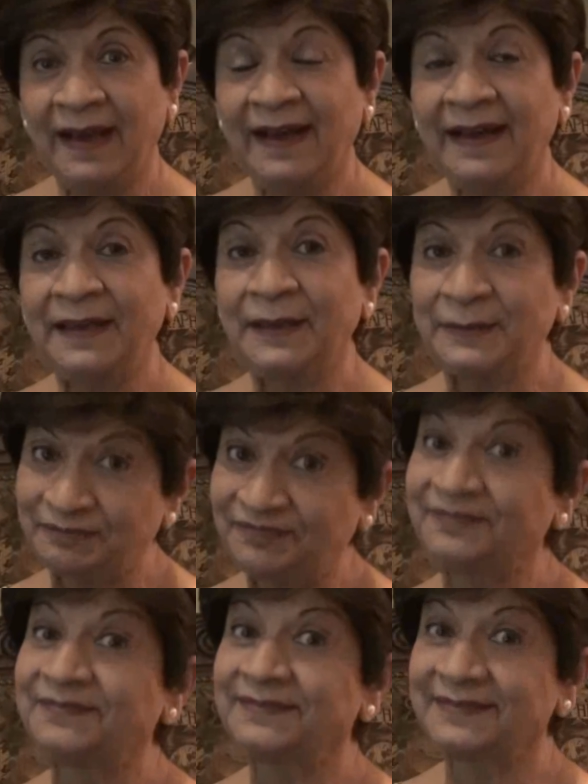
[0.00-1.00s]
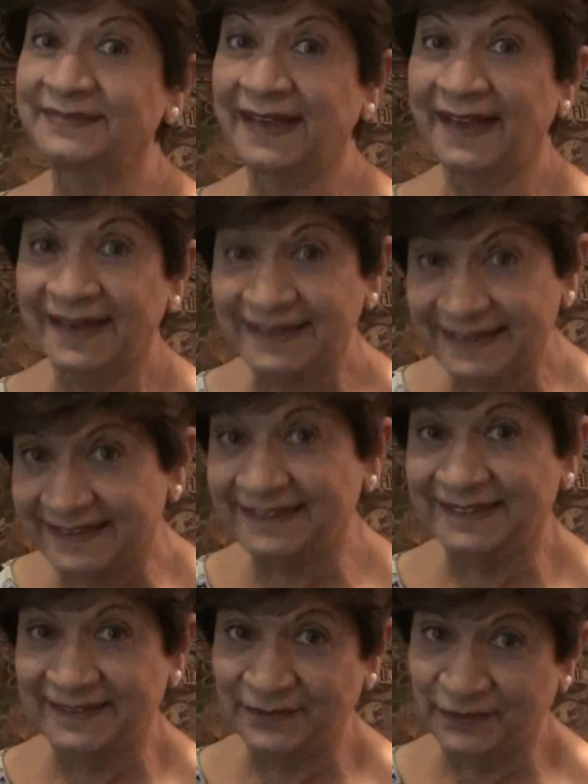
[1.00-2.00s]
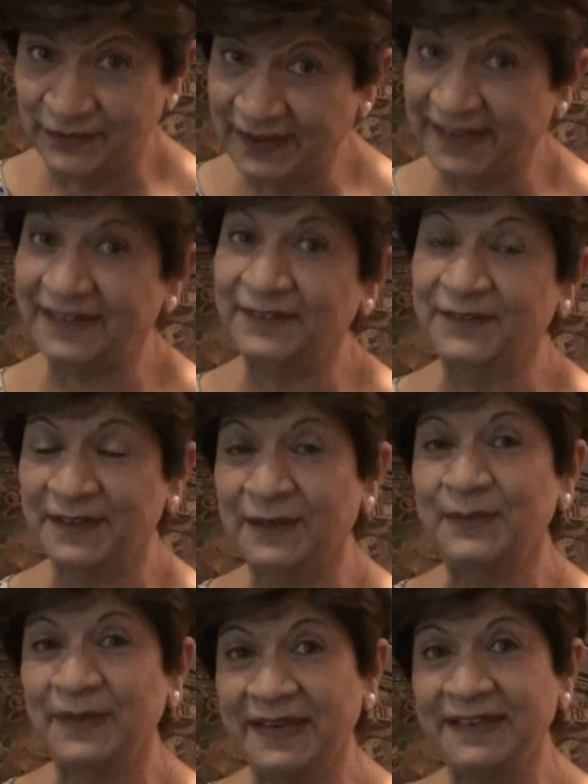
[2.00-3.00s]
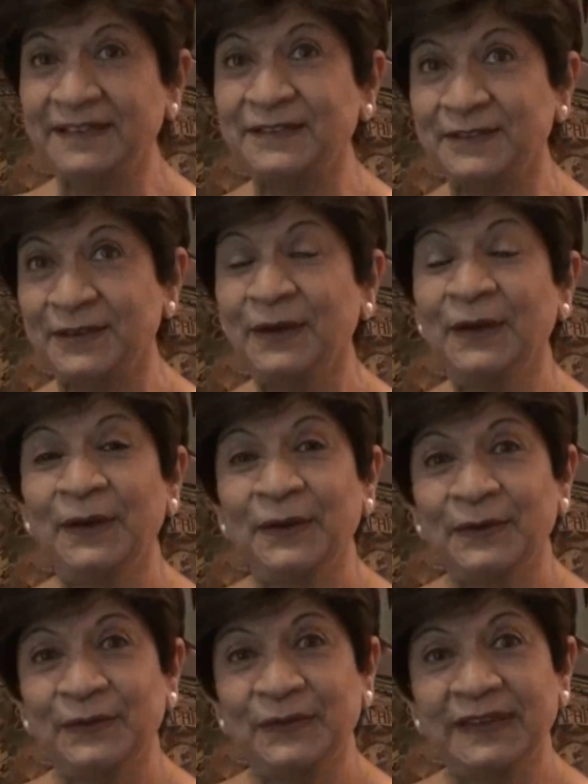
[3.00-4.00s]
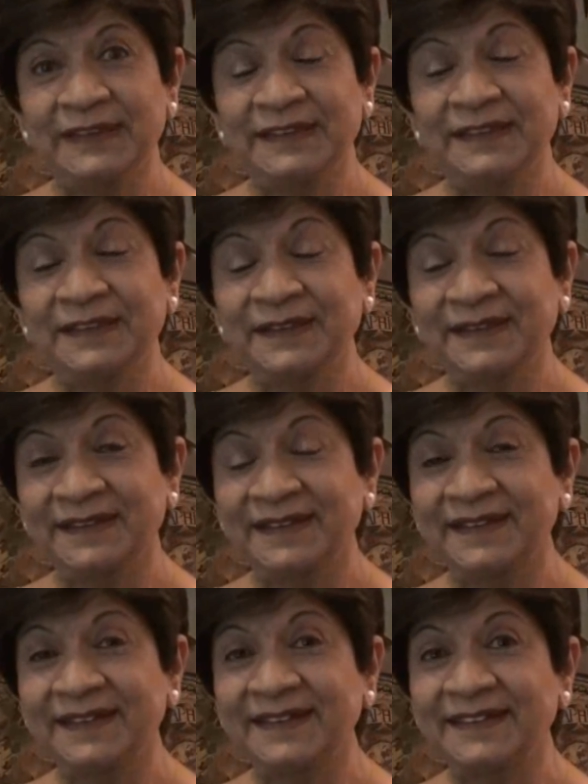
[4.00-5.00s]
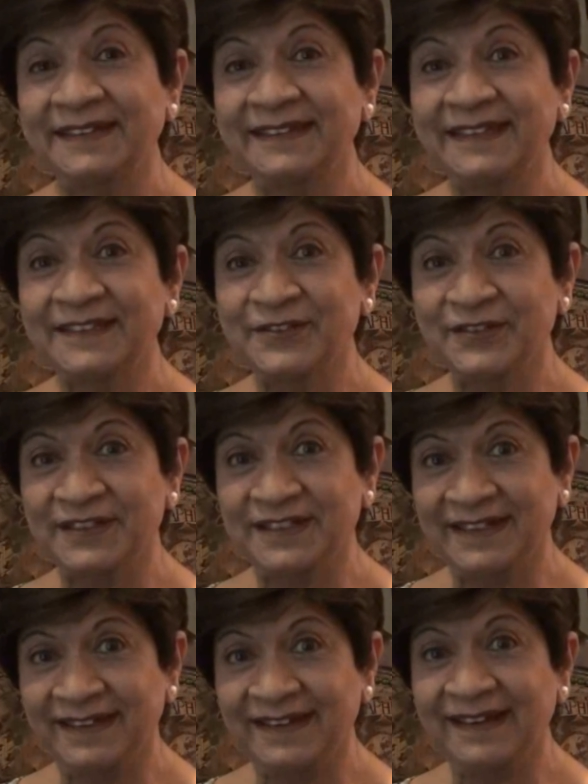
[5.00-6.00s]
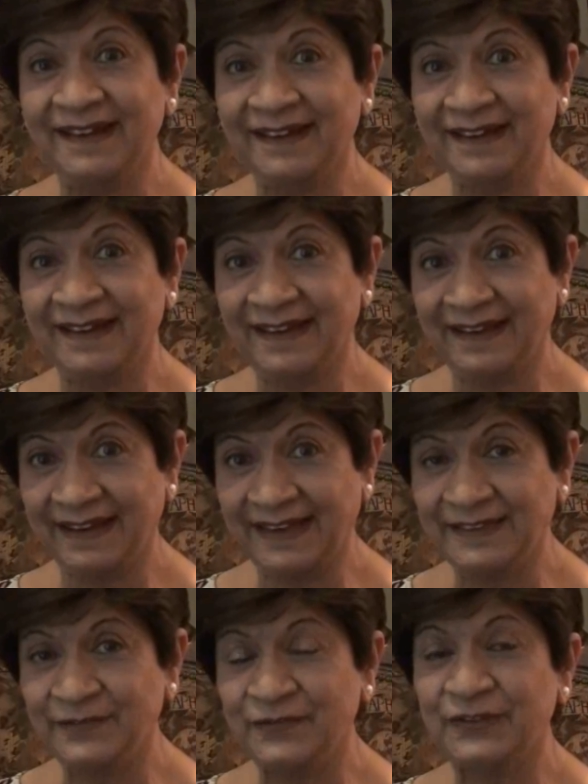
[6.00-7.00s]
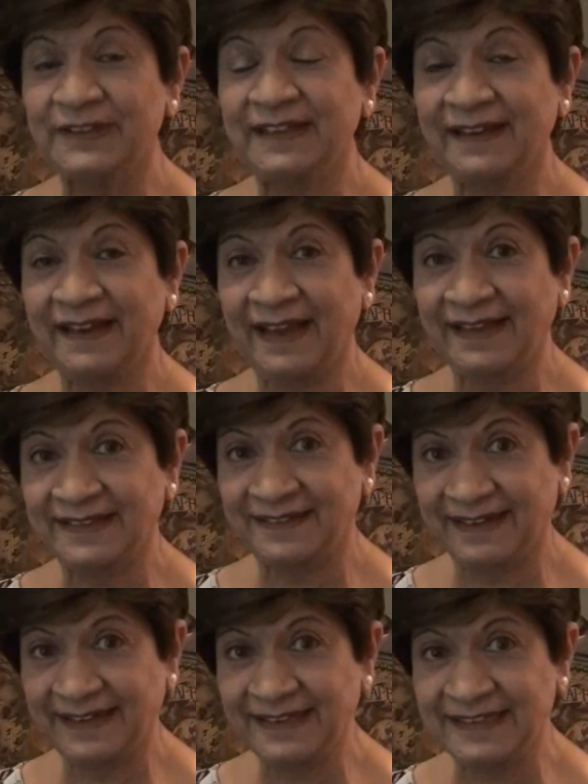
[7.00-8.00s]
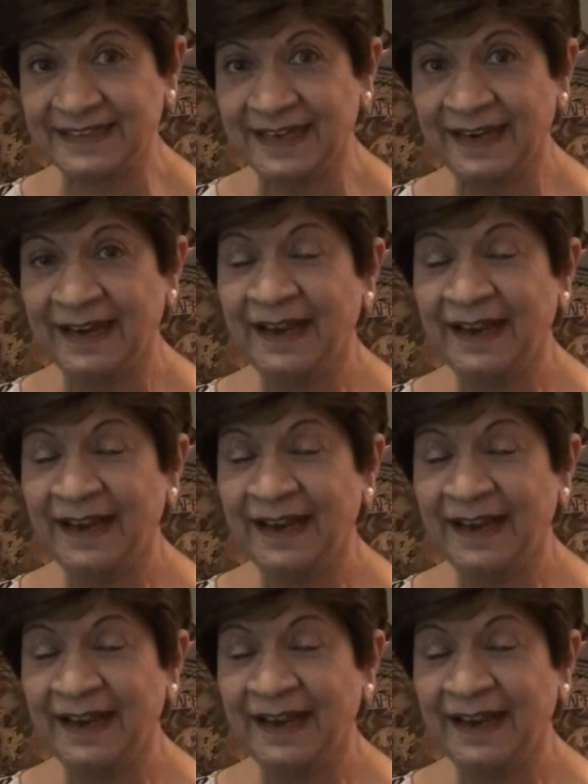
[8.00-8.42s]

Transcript: I am very, very pleased with the surgery I had for the cataract